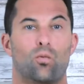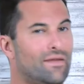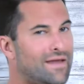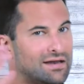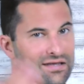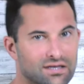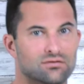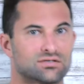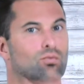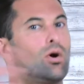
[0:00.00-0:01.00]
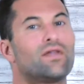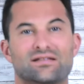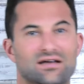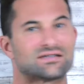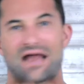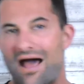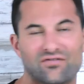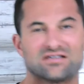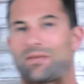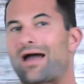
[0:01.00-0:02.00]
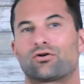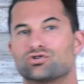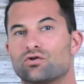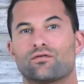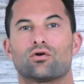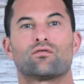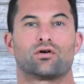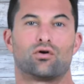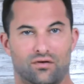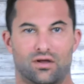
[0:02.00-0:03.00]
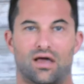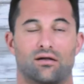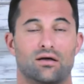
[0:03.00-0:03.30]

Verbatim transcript: one that heals and one that doesn't have these patterns over and over and over again,